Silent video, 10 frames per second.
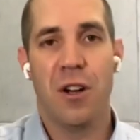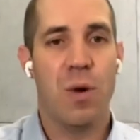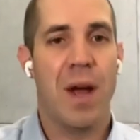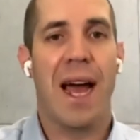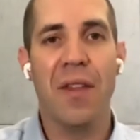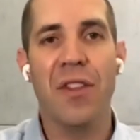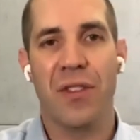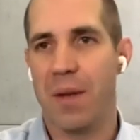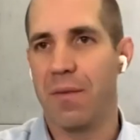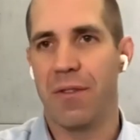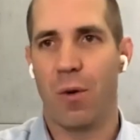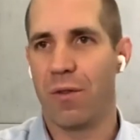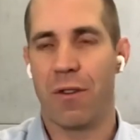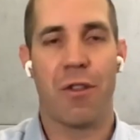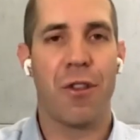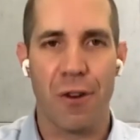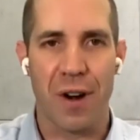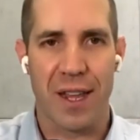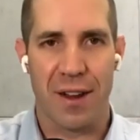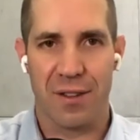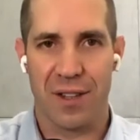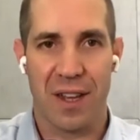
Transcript: who had the same phone for 30 years.